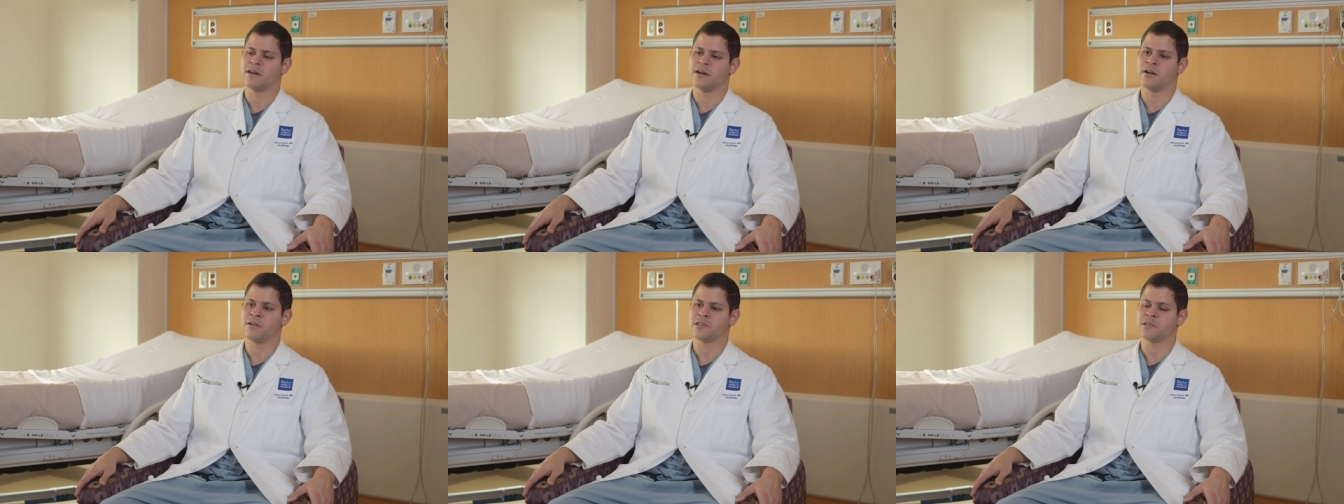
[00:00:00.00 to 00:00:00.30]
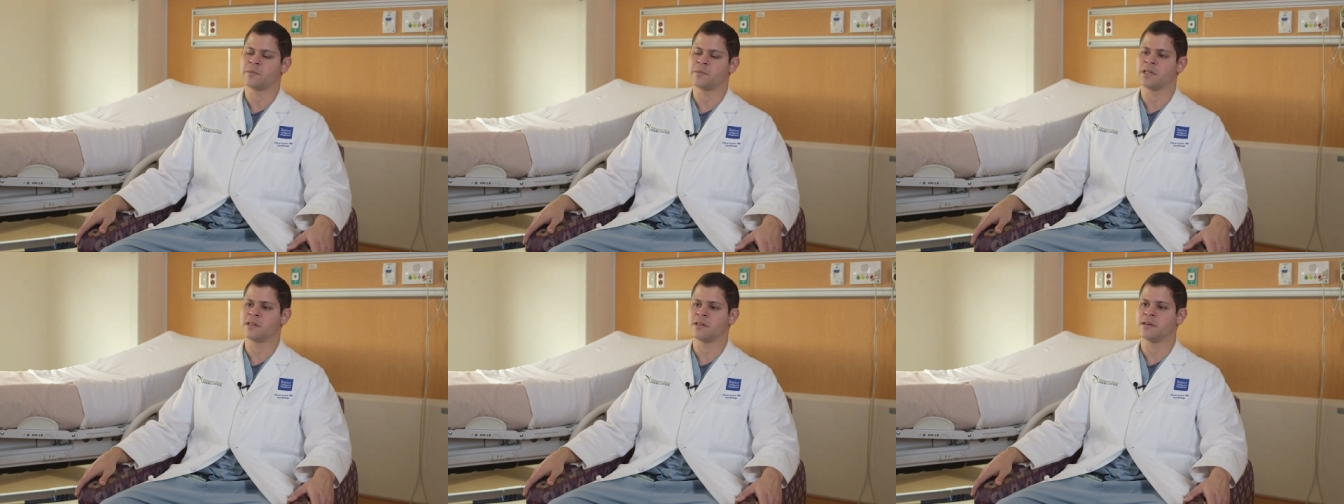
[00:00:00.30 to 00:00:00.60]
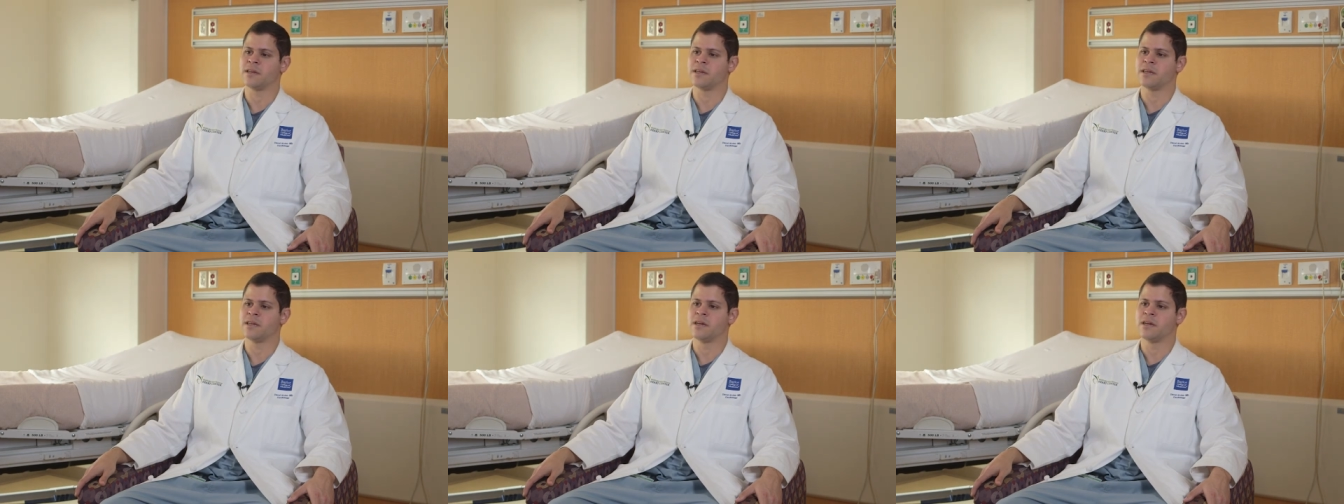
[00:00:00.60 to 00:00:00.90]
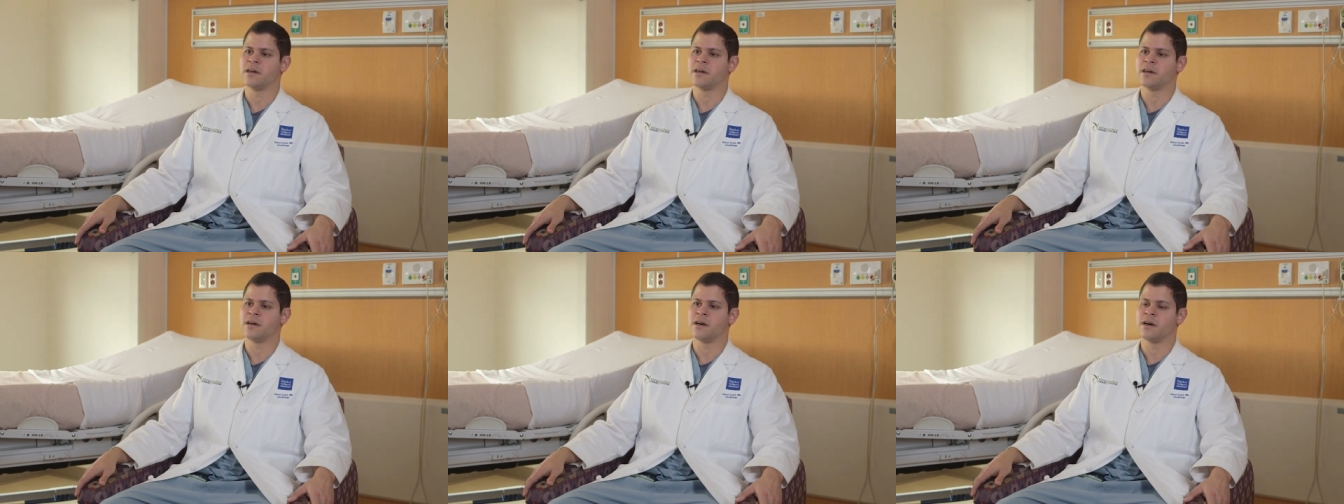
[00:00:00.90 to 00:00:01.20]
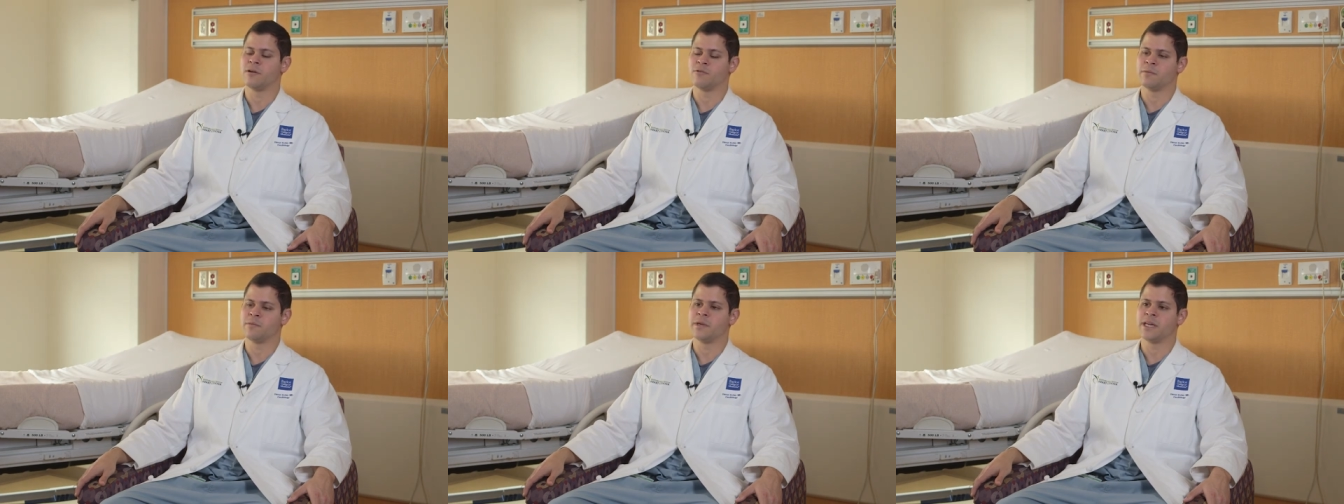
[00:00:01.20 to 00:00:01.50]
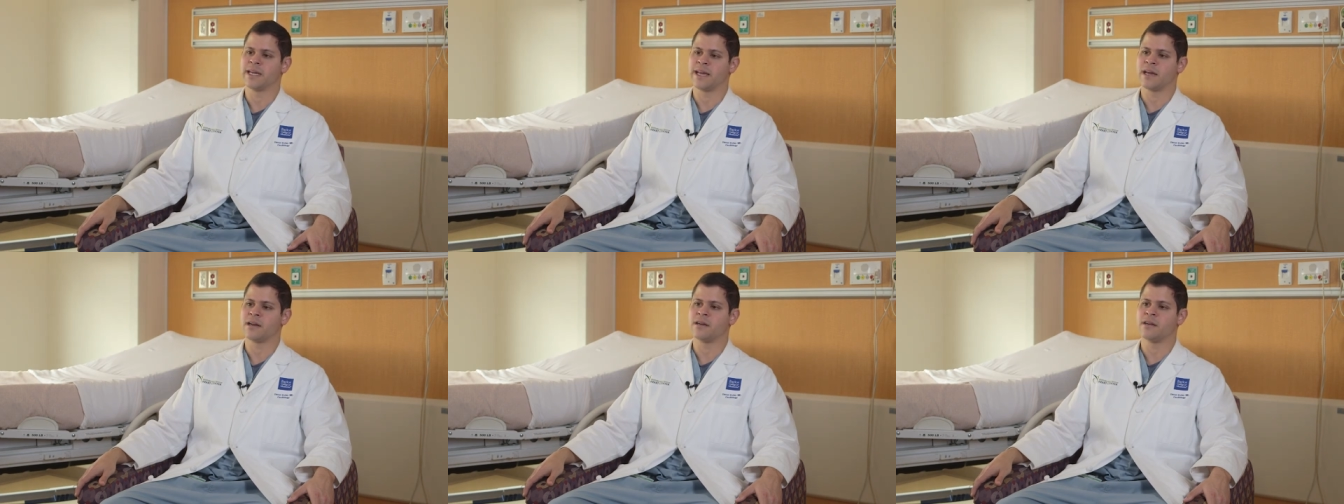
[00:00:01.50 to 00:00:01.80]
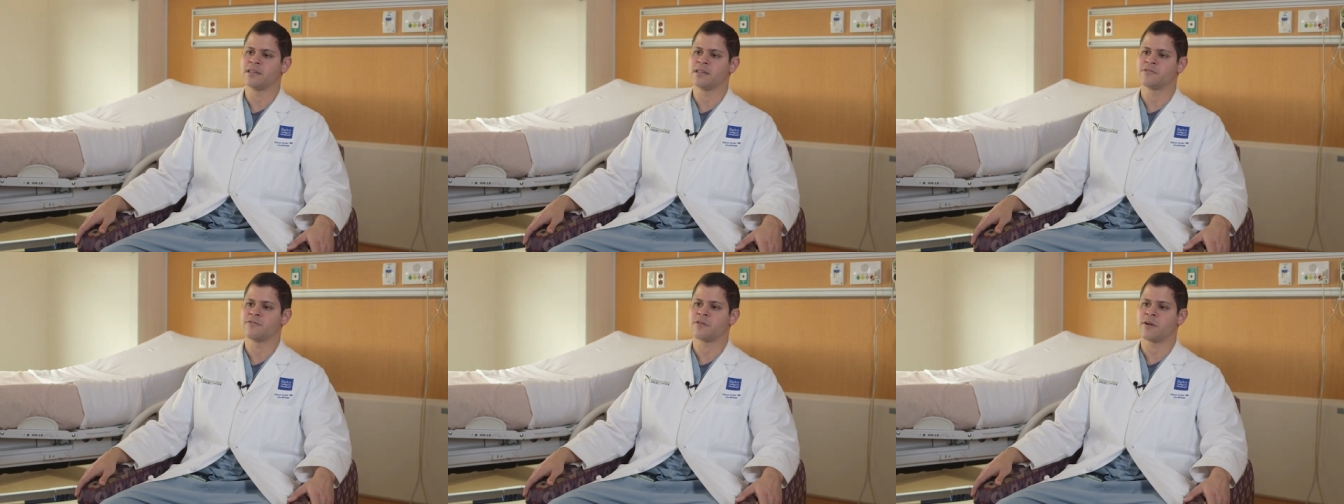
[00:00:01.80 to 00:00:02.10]
ultimately uh, would be
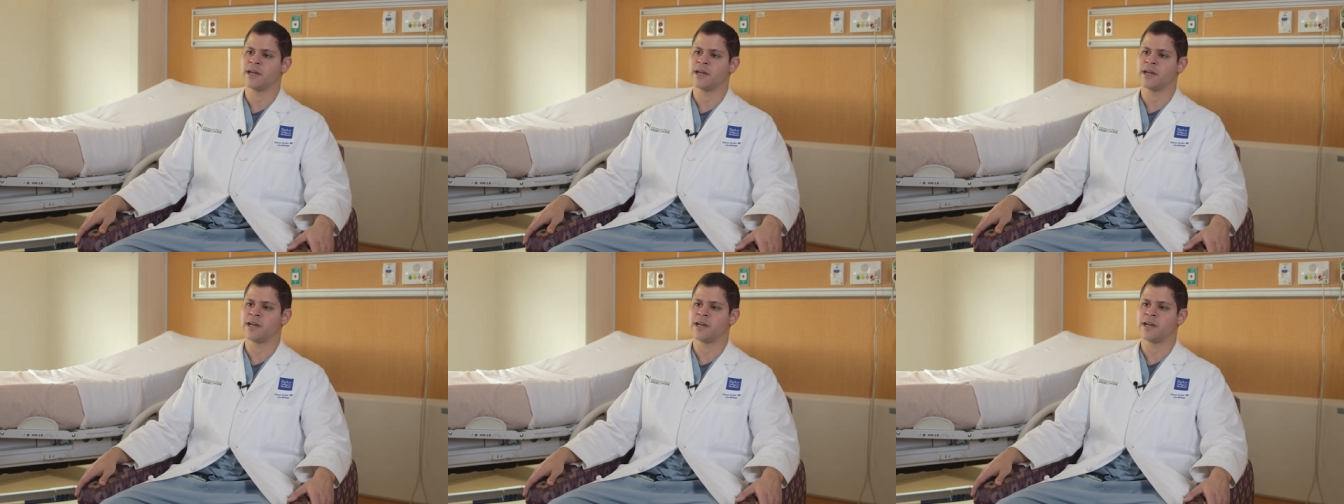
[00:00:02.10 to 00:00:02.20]
candidates for